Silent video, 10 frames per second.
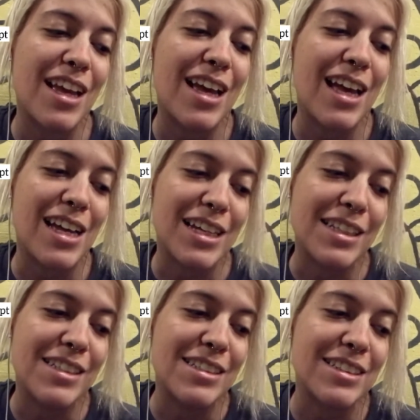
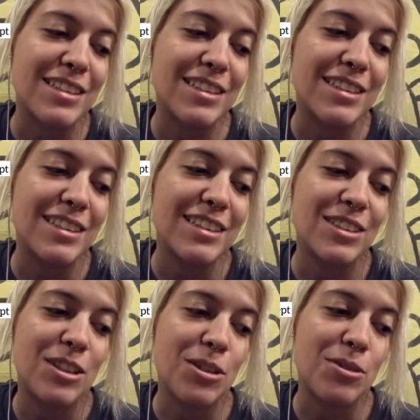And
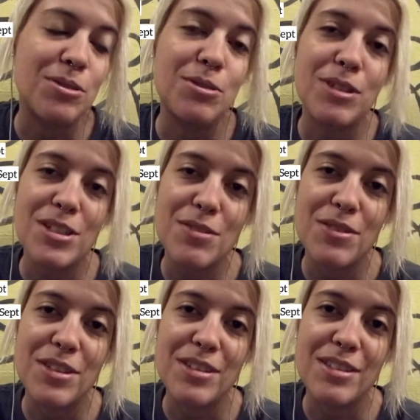so the rest of
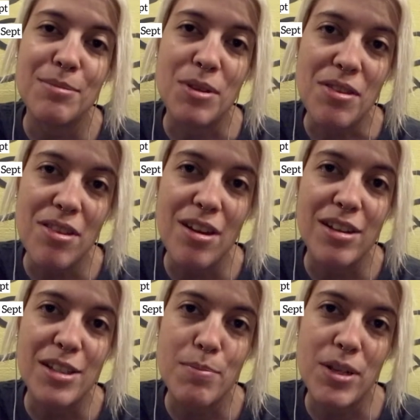the month
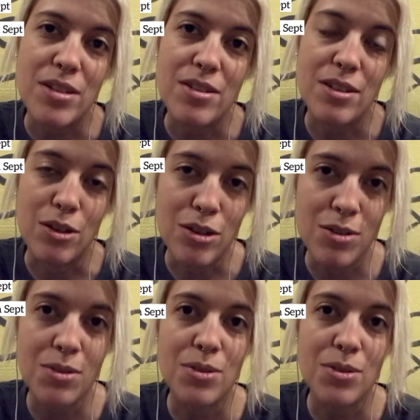I spent in a hostel,